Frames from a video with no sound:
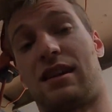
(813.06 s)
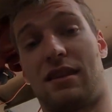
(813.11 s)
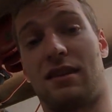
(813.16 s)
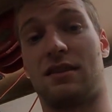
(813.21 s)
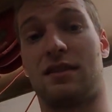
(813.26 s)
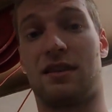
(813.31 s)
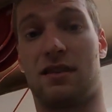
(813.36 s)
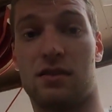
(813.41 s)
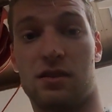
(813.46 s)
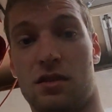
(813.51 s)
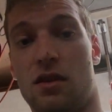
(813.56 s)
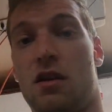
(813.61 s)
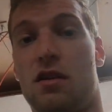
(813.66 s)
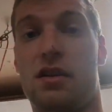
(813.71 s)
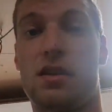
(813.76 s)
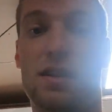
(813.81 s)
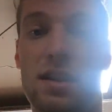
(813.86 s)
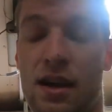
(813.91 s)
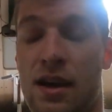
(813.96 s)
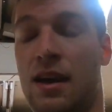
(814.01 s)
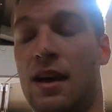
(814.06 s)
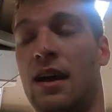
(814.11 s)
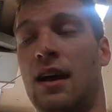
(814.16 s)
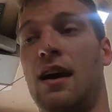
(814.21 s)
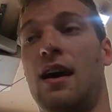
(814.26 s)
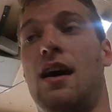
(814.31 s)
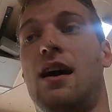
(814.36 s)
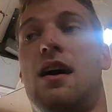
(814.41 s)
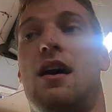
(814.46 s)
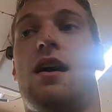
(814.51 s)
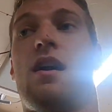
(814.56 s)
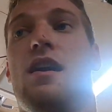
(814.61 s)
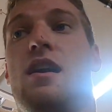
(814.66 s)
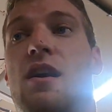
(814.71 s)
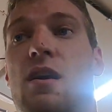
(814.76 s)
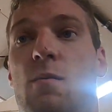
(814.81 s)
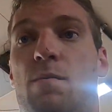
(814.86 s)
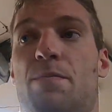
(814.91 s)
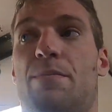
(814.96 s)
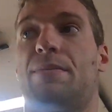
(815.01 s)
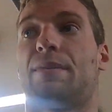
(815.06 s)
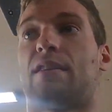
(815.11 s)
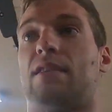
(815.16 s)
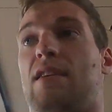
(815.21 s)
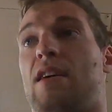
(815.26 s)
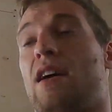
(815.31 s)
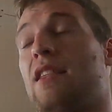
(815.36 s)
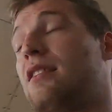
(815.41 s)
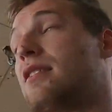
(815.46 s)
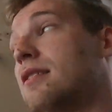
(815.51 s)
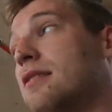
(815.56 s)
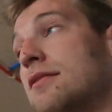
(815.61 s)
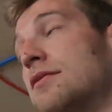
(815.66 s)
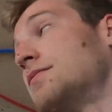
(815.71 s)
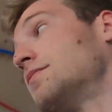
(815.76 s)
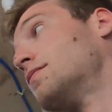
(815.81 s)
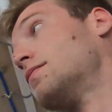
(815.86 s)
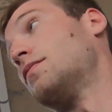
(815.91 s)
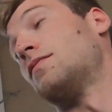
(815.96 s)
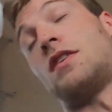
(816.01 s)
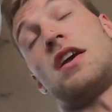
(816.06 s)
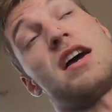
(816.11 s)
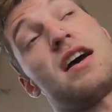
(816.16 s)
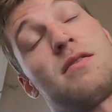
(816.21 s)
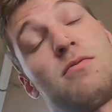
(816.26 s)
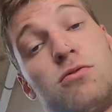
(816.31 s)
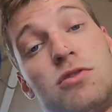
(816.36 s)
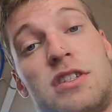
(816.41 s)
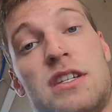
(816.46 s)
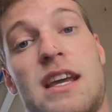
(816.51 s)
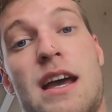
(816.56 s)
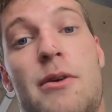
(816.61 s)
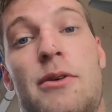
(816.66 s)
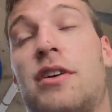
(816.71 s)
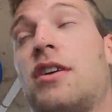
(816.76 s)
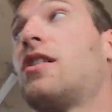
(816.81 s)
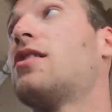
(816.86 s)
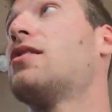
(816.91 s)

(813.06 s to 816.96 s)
get this thing started. And then, yeah, we'll see how it